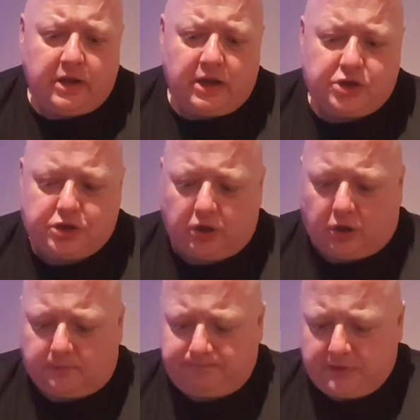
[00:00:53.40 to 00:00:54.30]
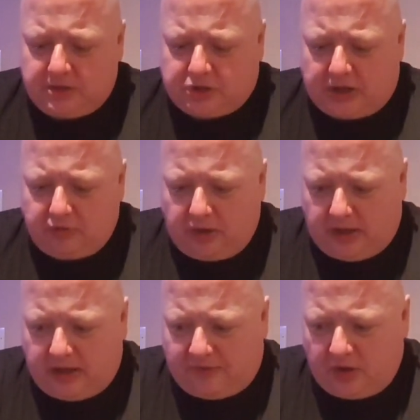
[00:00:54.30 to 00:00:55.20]
So,
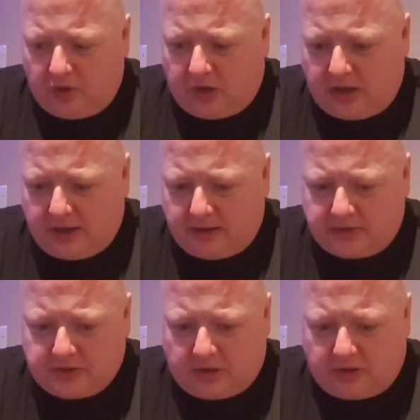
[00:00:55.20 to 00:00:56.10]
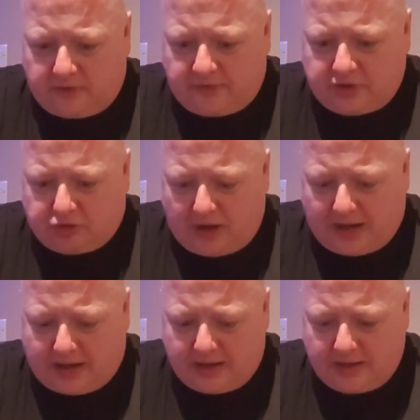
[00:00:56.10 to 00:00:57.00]
generally, if you're looking at sort of
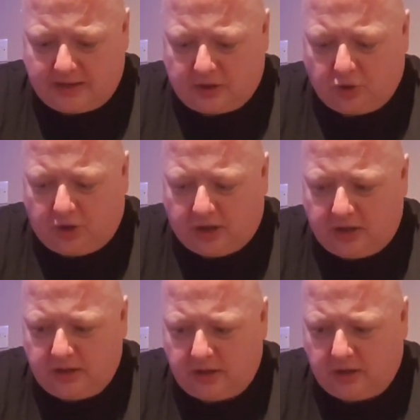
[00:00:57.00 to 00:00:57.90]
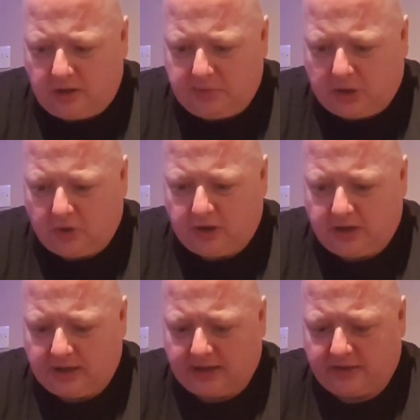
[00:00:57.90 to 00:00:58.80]
trek cooking, you're going to be cooking
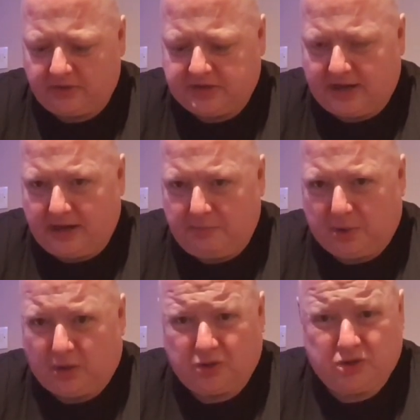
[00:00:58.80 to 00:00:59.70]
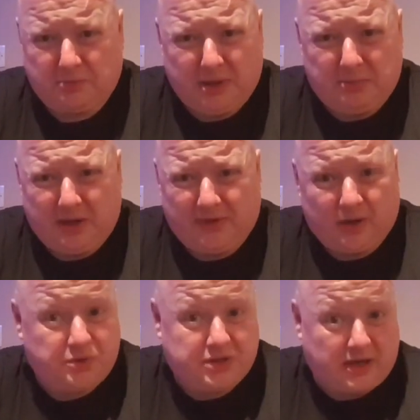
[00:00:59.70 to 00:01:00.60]
in either a tiny porch or maybe even
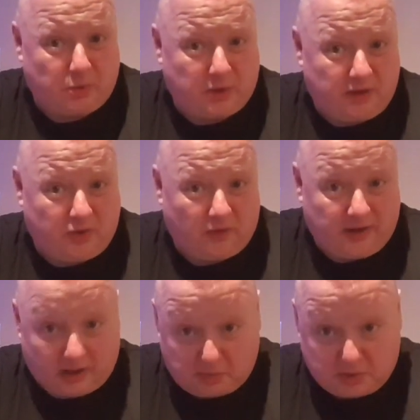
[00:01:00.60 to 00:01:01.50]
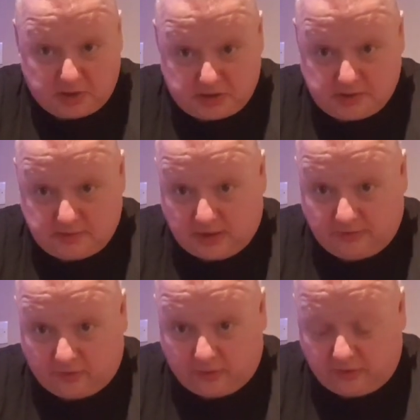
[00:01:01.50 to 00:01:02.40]
outside where you've got the elements in
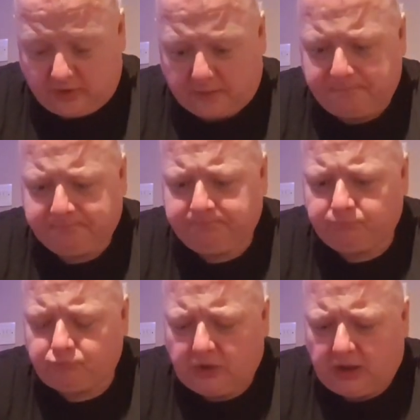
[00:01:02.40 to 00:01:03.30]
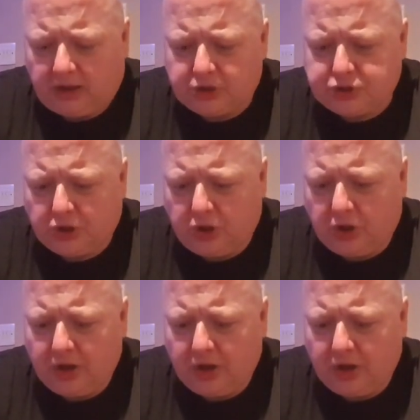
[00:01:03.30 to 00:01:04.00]
front of you. So,